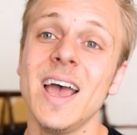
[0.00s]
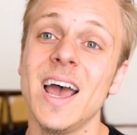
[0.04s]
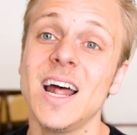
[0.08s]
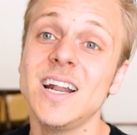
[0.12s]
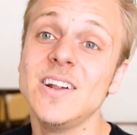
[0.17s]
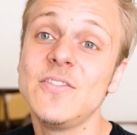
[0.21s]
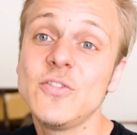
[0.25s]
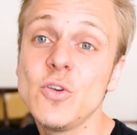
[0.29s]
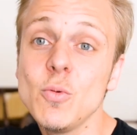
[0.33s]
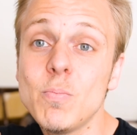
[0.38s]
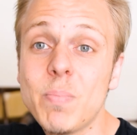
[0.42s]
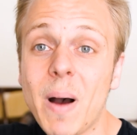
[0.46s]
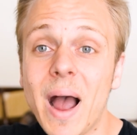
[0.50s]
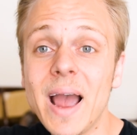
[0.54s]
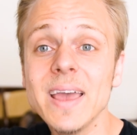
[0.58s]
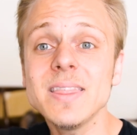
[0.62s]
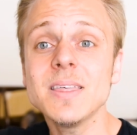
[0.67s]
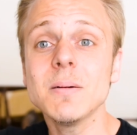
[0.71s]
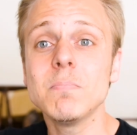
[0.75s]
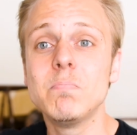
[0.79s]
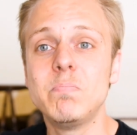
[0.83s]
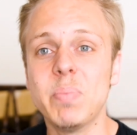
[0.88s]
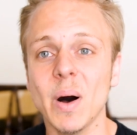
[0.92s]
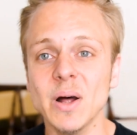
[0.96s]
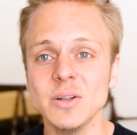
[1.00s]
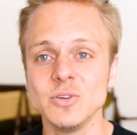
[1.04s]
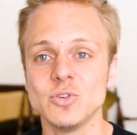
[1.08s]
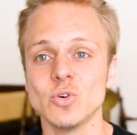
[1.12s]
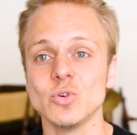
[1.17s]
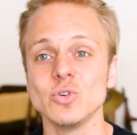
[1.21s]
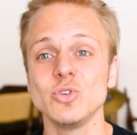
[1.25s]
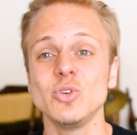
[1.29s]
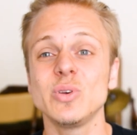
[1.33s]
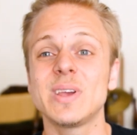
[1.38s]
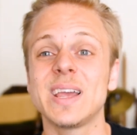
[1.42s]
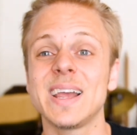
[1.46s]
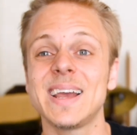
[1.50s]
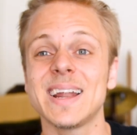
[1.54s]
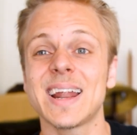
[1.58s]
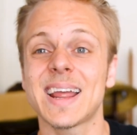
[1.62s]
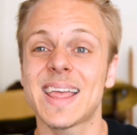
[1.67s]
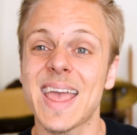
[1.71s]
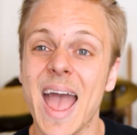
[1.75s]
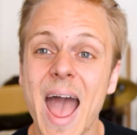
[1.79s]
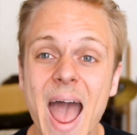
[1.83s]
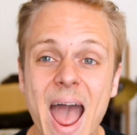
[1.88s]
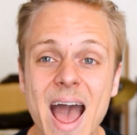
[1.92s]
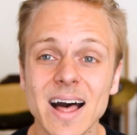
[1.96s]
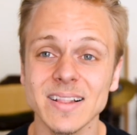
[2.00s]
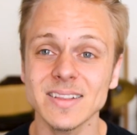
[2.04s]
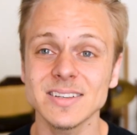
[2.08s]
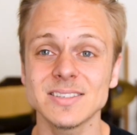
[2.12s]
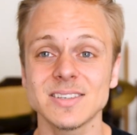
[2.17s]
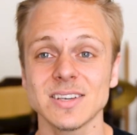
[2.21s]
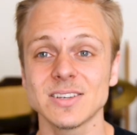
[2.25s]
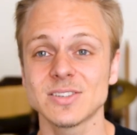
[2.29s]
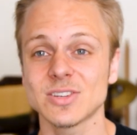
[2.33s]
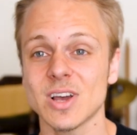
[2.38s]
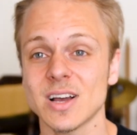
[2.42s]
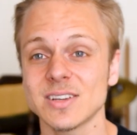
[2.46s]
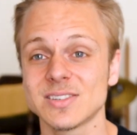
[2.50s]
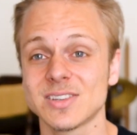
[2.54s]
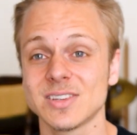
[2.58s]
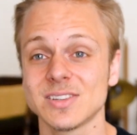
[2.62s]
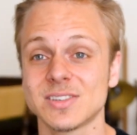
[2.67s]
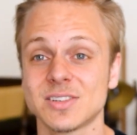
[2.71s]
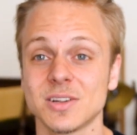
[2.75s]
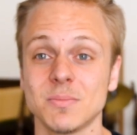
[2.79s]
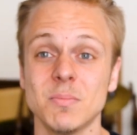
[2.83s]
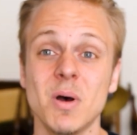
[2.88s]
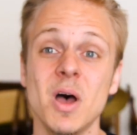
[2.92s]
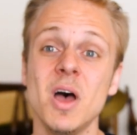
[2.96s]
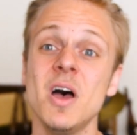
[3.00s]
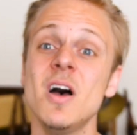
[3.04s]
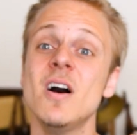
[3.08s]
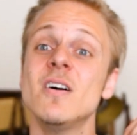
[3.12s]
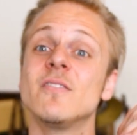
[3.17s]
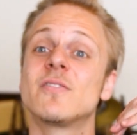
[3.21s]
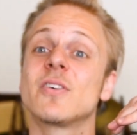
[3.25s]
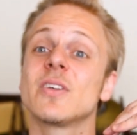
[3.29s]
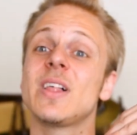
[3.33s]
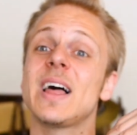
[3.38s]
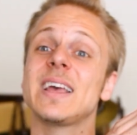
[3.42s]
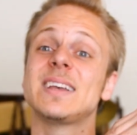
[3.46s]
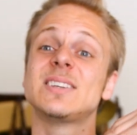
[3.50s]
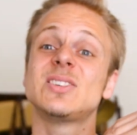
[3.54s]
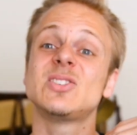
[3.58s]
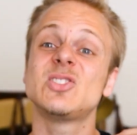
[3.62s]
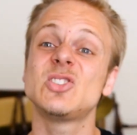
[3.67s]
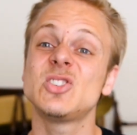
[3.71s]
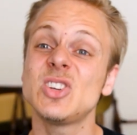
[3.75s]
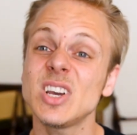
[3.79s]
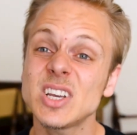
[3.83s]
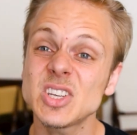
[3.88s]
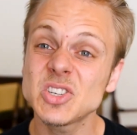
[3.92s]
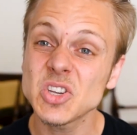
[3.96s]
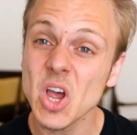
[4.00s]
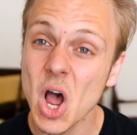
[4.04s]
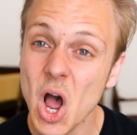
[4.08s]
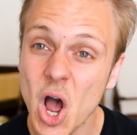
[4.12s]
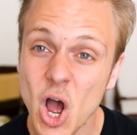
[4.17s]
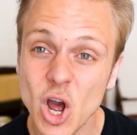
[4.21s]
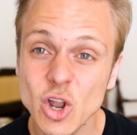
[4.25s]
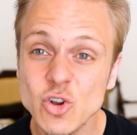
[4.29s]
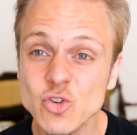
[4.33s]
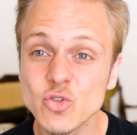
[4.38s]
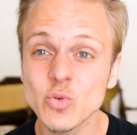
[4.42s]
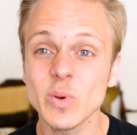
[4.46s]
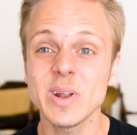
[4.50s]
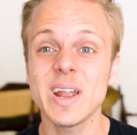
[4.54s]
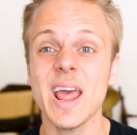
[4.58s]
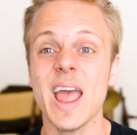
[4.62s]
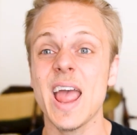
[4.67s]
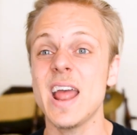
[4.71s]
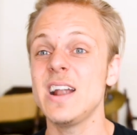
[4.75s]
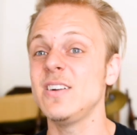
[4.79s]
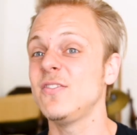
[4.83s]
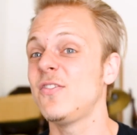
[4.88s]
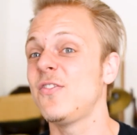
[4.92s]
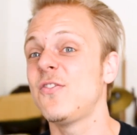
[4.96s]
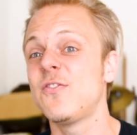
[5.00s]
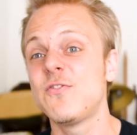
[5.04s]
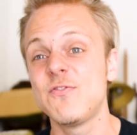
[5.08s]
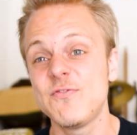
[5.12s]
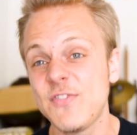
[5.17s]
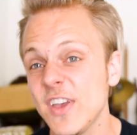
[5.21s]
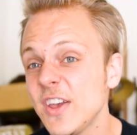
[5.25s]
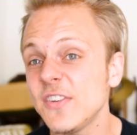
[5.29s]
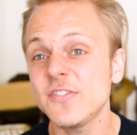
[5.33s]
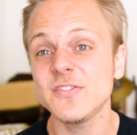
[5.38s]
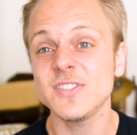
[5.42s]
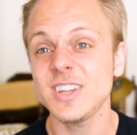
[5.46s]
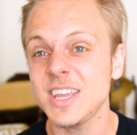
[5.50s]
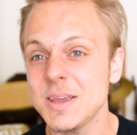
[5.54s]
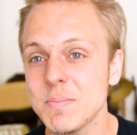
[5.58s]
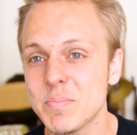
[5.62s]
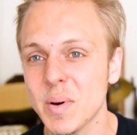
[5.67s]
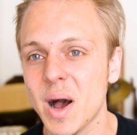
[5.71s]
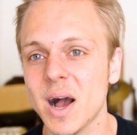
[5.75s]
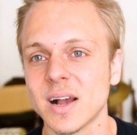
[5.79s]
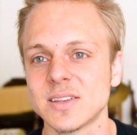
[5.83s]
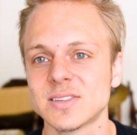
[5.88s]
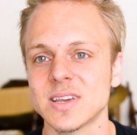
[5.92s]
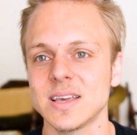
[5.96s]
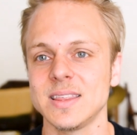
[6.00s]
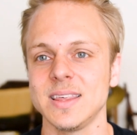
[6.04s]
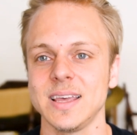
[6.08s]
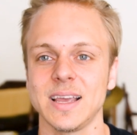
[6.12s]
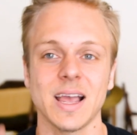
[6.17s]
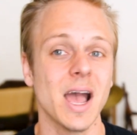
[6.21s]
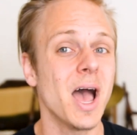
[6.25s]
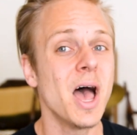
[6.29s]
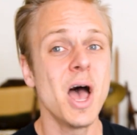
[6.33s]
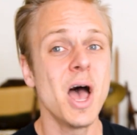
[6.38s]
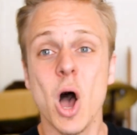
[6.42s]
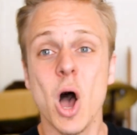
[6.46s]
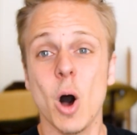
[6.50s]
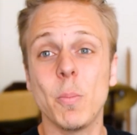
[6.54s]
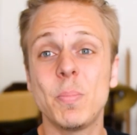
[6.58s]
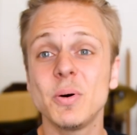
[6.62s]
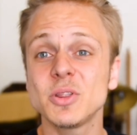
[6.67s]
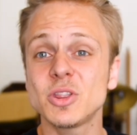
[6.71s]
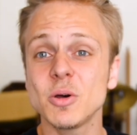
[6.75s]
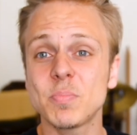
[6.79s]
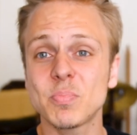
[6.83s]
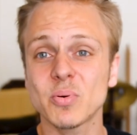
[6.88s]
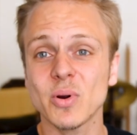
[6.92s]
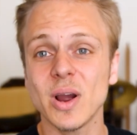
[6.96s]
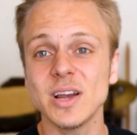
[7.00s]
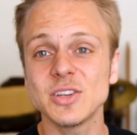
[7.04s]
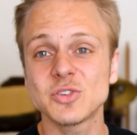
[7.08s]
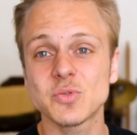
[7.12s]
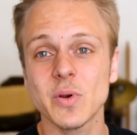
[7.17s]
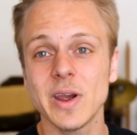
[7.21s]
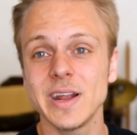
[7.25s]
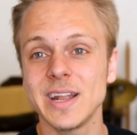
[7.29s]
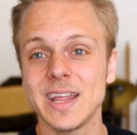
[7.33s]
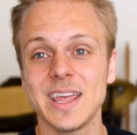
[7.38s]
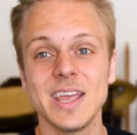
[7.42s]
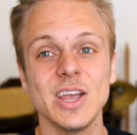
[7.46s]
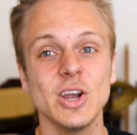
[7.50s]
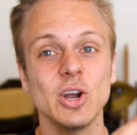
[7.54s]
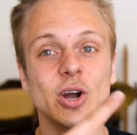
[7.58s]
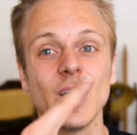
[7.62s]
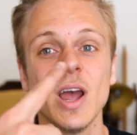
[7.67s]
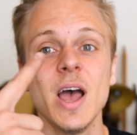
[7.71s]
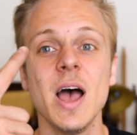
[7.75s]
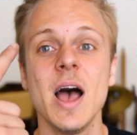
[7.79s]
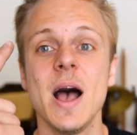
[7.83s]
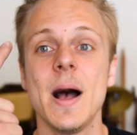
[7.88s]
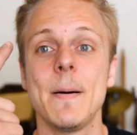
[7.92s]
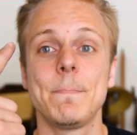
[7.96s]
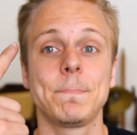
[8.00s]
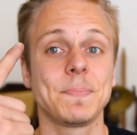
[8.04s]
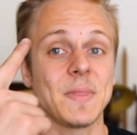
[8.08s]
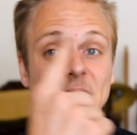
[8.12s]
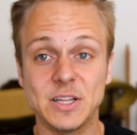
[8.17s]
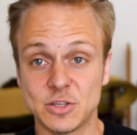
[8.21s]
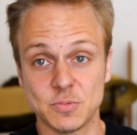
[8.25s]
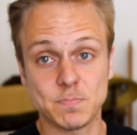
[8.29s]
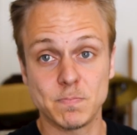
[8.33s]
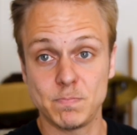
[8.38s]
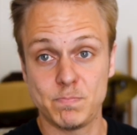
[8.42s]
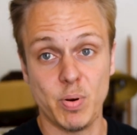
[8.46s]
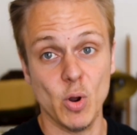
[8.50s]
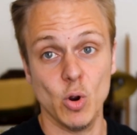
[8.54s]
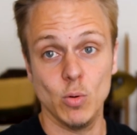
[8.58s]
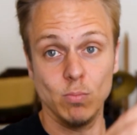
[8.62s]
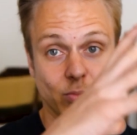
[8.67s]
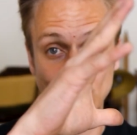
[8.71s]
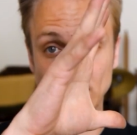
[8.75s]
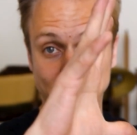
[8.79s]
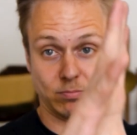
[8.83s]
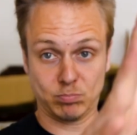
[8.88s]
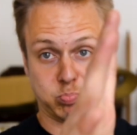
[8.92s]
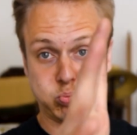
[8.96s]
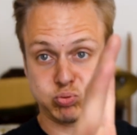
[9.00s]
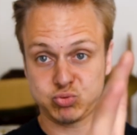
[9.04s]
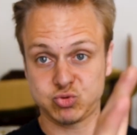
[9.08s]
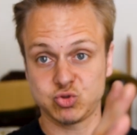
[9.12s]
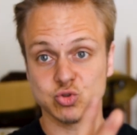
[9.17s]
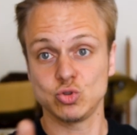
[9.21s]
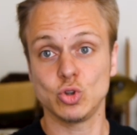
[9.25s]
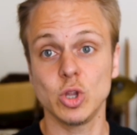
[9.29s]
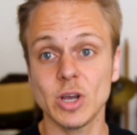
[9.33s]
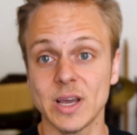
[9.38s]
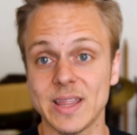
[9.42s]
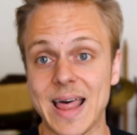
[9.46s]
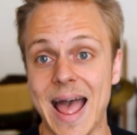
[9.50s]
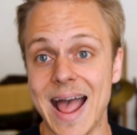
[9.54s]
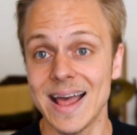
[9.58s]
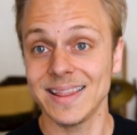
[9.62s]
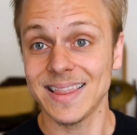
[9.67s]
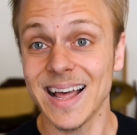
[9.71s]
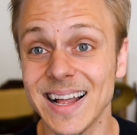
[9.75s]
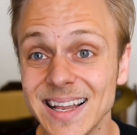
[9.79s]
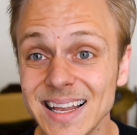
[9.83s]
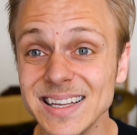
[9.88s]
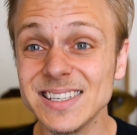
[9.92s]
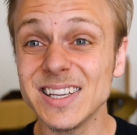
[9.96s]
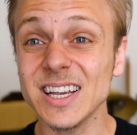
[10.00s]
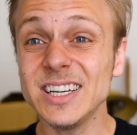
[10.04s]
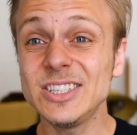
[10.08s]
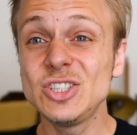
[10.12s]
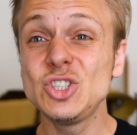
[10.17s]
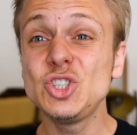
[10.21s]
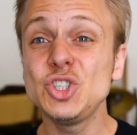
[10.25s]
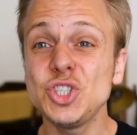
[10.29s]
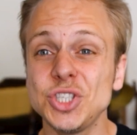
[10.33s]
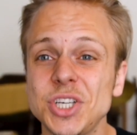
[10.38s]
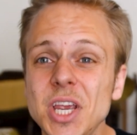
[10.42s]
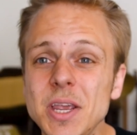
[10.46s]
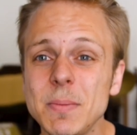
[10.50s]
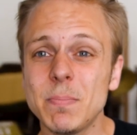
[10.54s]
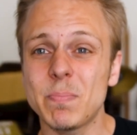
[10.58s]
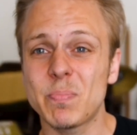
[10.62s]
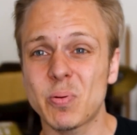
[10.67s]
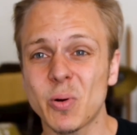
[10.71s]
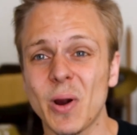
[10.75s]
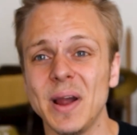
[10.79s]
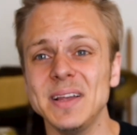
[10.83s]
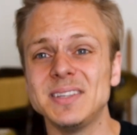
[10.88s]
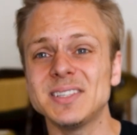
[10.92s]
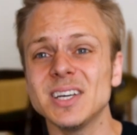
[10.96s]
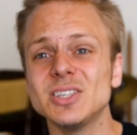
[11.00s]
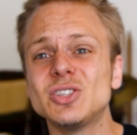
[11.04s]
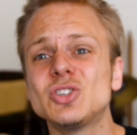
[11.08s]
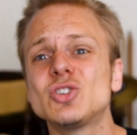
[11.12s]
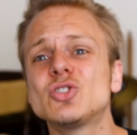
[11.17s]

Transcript: and if you buy the bundle, you can get a catless exhaust system for like 650 bucks, I think. I'll put the price right here. It's boom, right? Look at that. That is a cheap price. That's